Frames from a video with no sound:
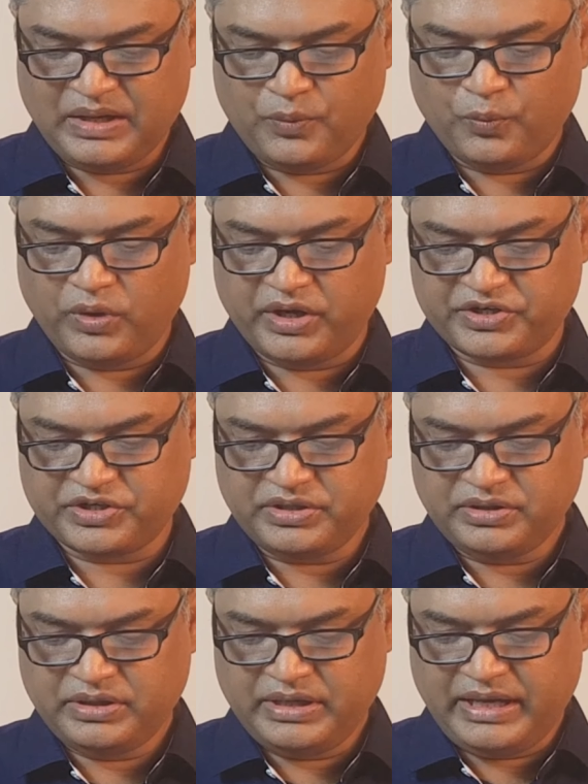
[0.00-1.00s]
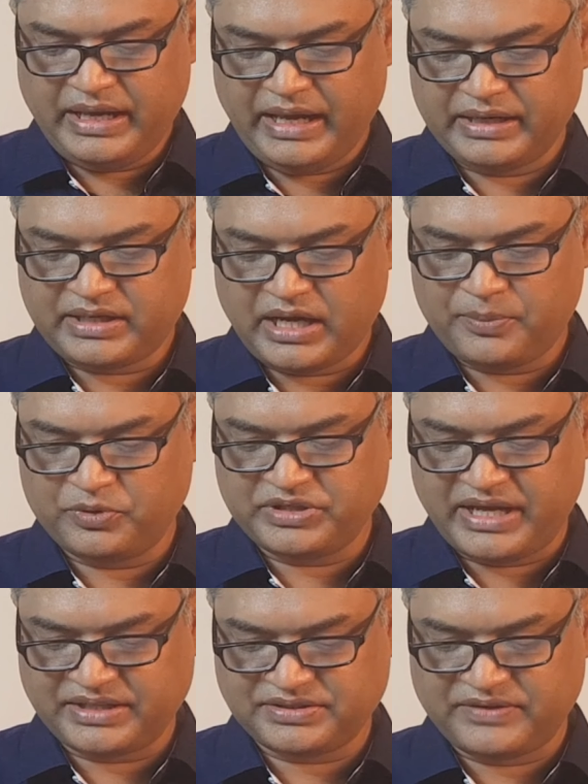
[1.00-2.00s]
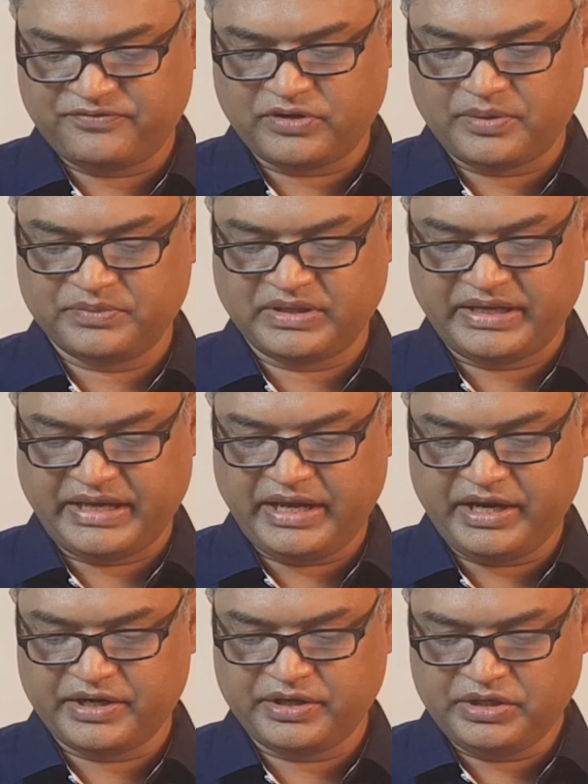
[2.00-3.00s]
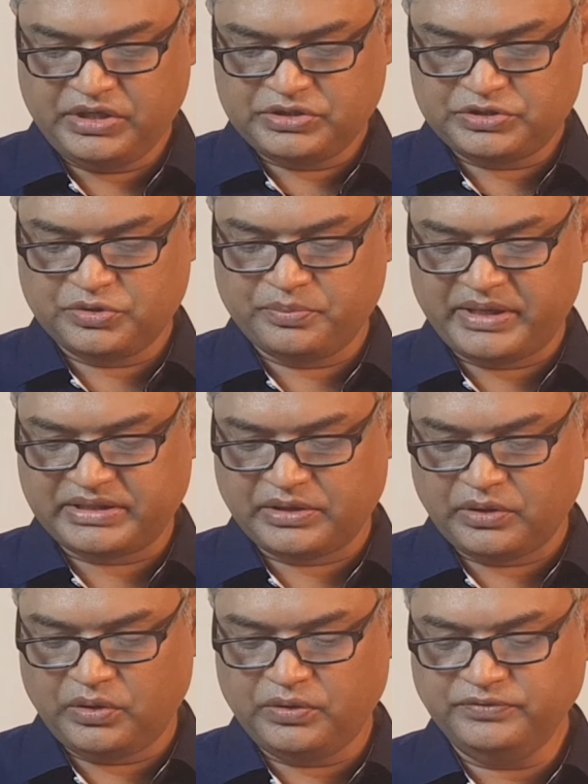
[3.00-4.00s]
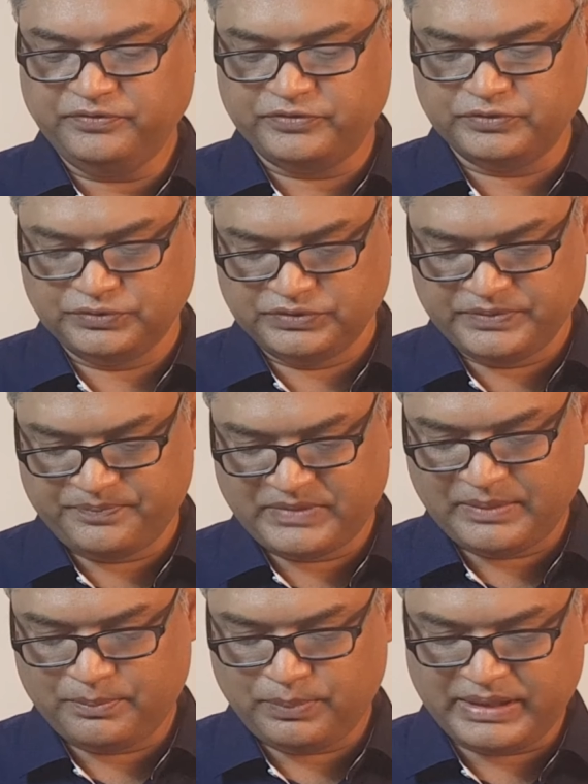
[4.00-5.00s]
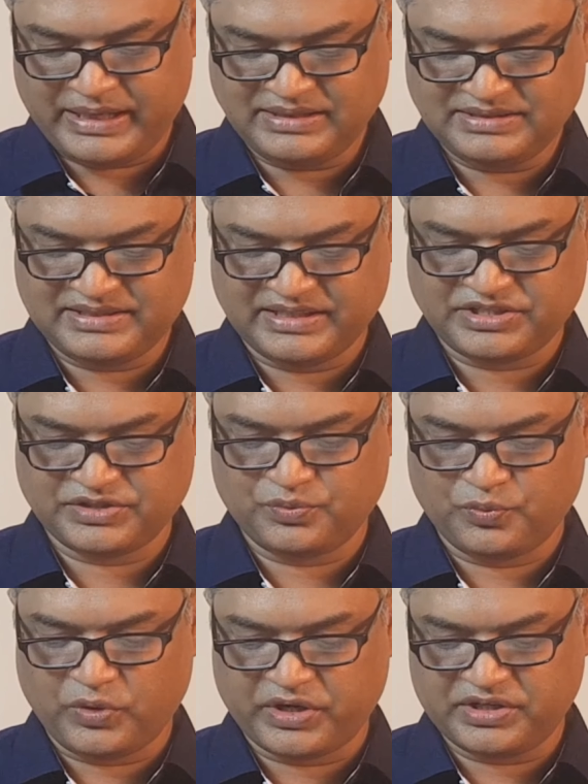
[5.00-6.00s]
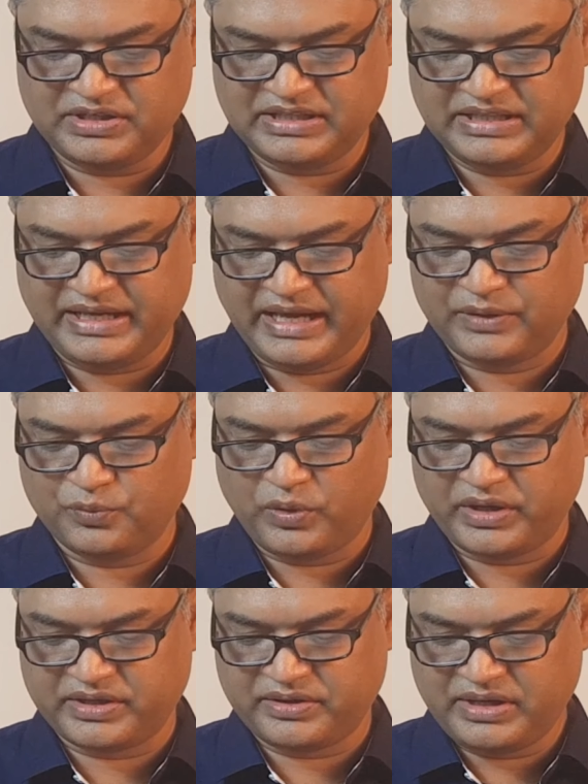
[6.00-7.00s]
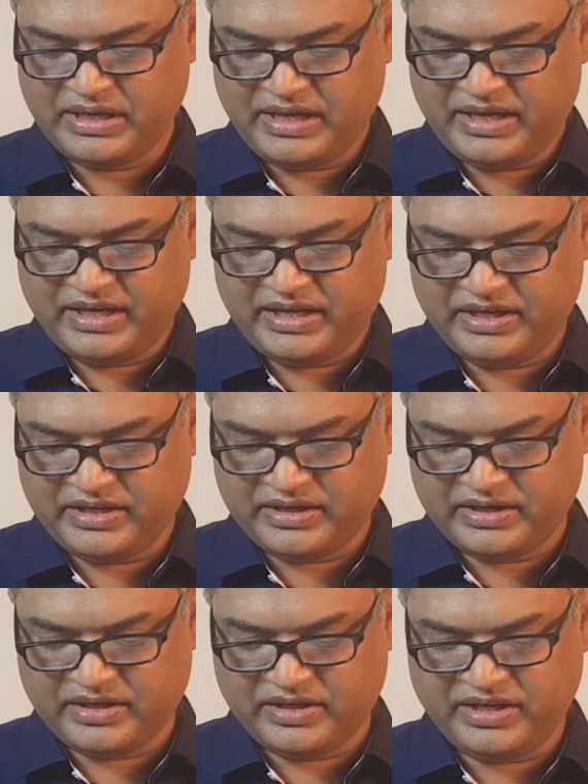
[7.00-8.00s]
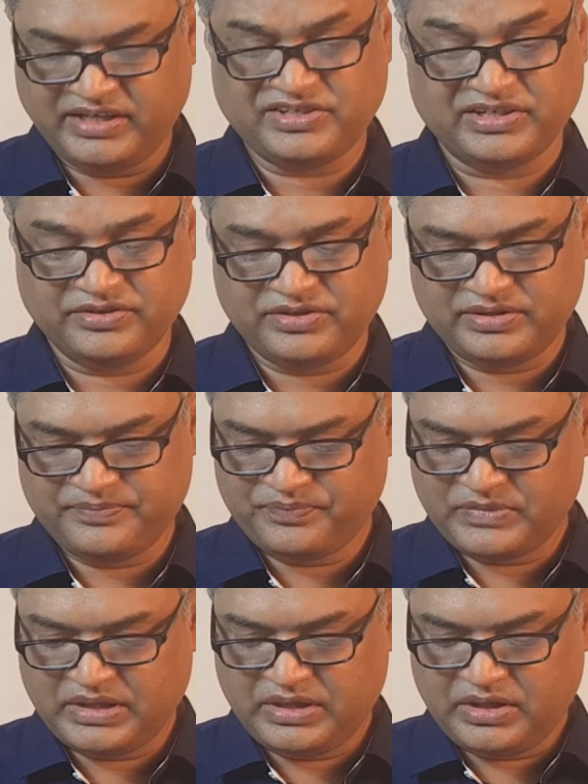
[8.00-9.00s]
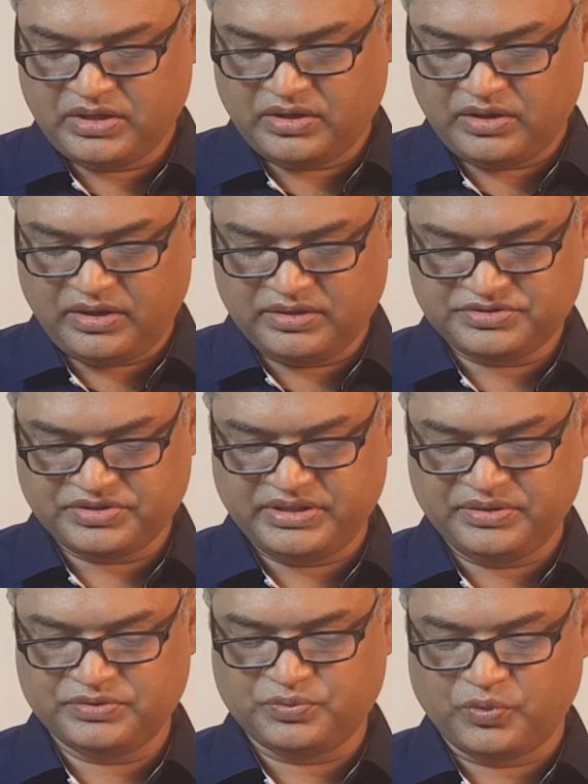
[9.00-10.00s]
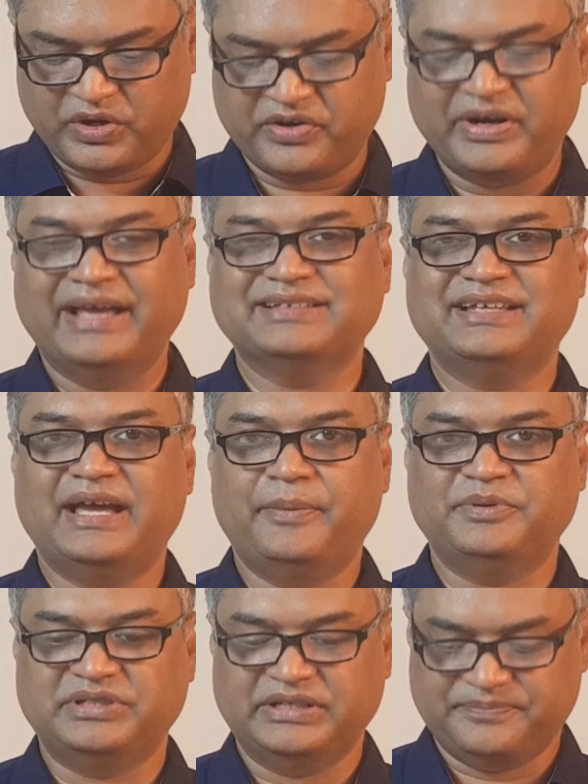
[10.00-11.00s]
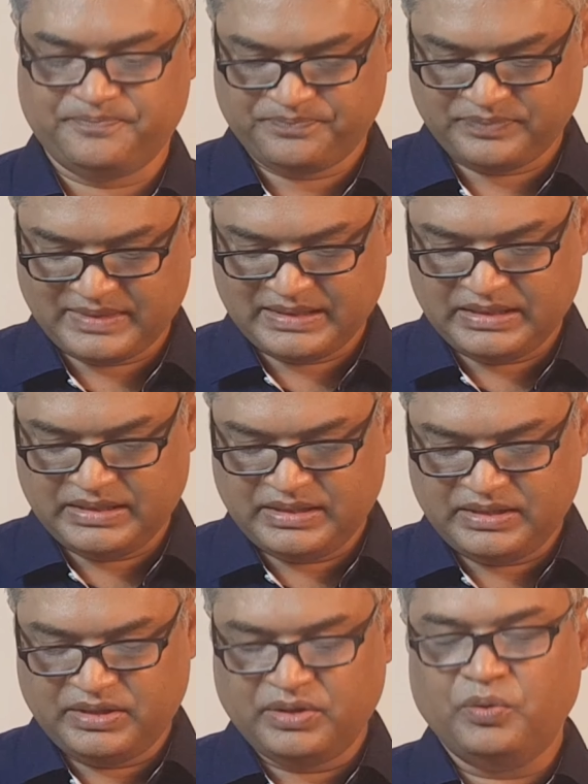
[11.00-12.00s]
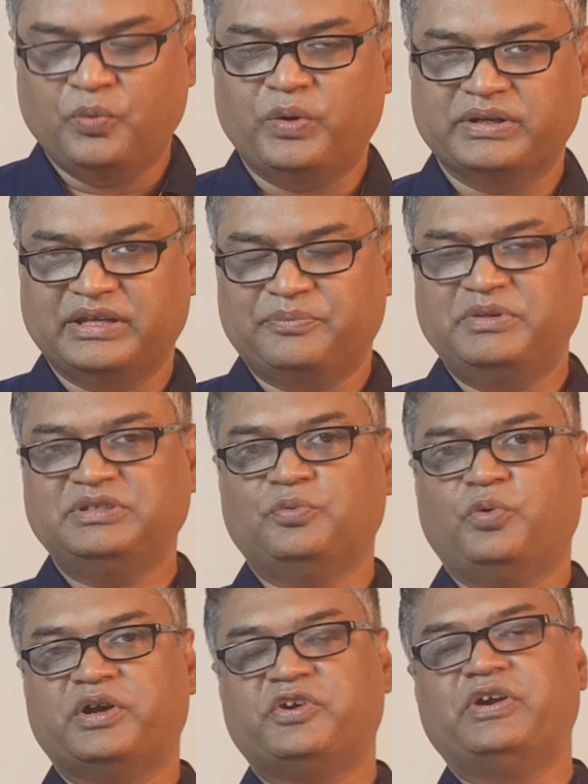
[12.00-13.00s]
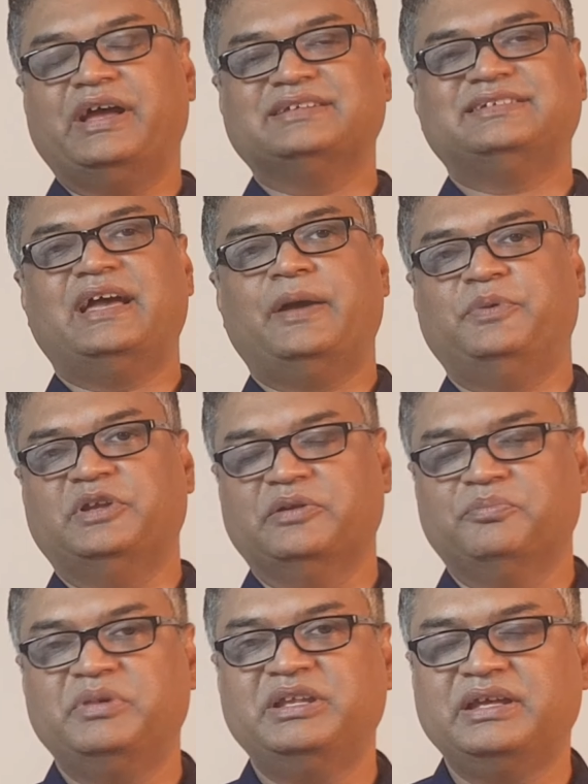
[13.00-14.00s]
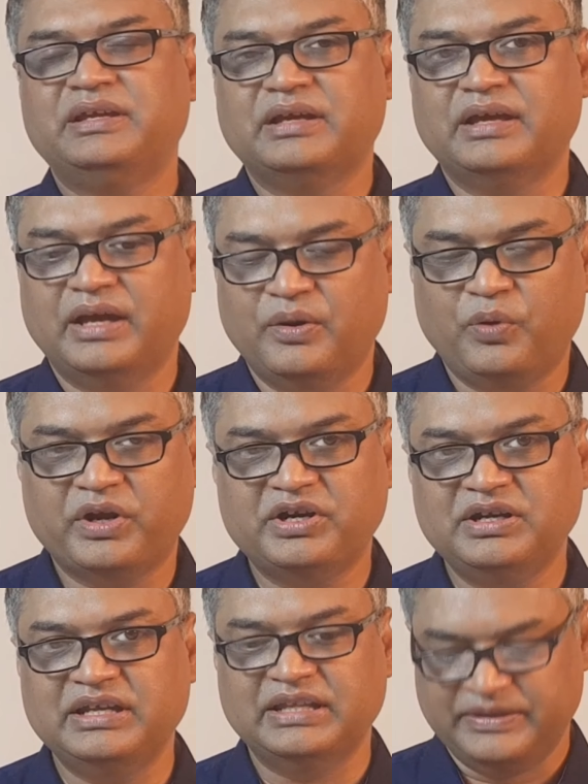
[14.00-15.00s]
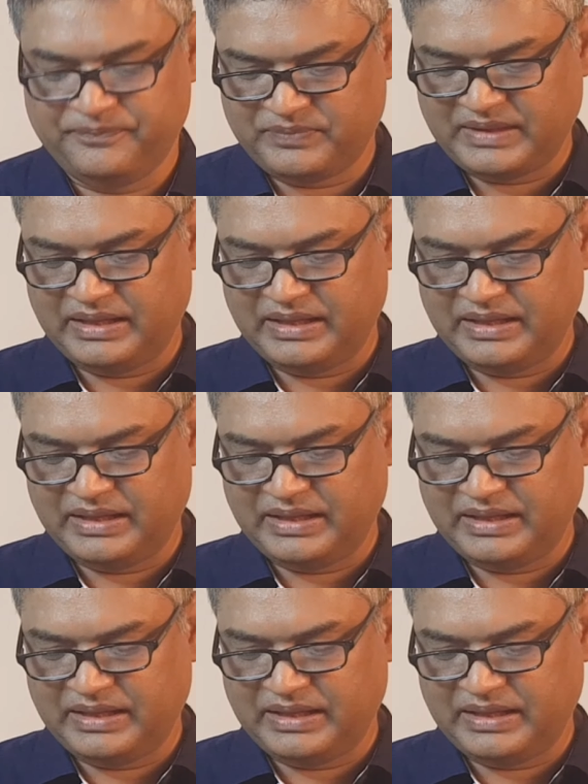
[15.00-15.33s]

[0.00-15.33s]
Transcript: water, and carbon dioxide from the air to make their own food. Plants such as water lily and water hyacinth also use water as habitat. What that means, water as habitat, meaning water lily.